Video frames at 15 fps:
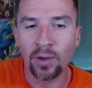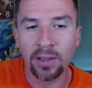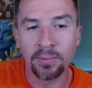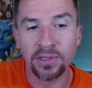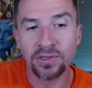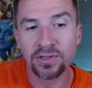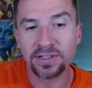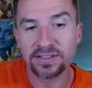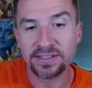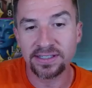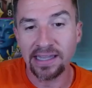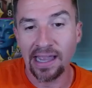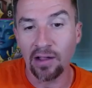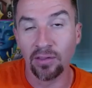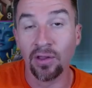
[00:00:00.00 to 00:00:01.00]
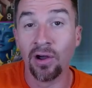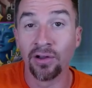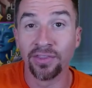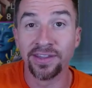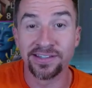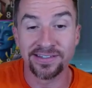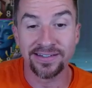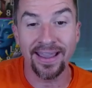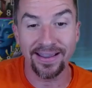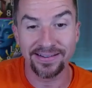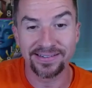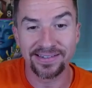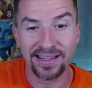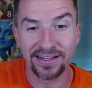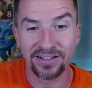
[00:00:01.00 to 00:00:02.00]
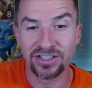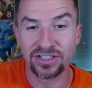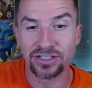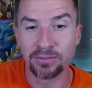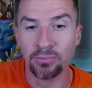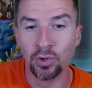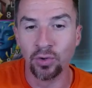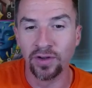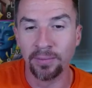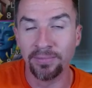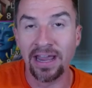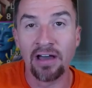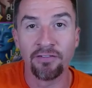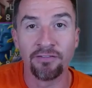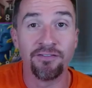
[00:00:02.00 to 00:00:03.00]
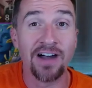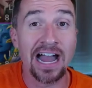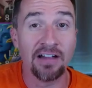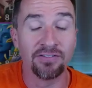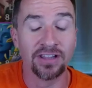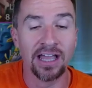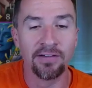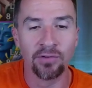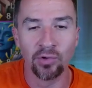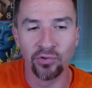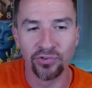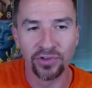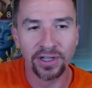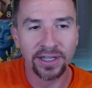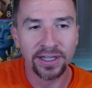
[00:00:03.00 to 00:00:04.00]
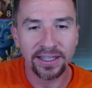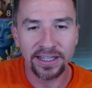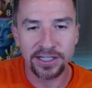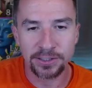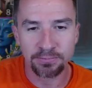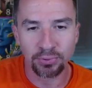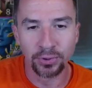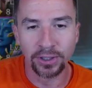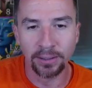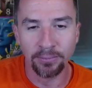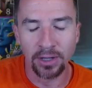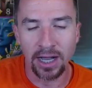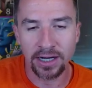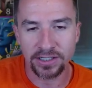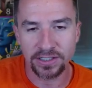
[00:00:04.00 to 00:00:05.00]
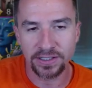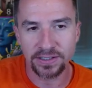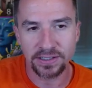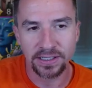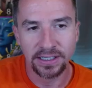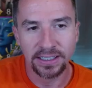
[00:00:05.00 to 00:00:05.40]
But you can see how long this takes. Like, just to move him down 5 levels is pretty obnoxious.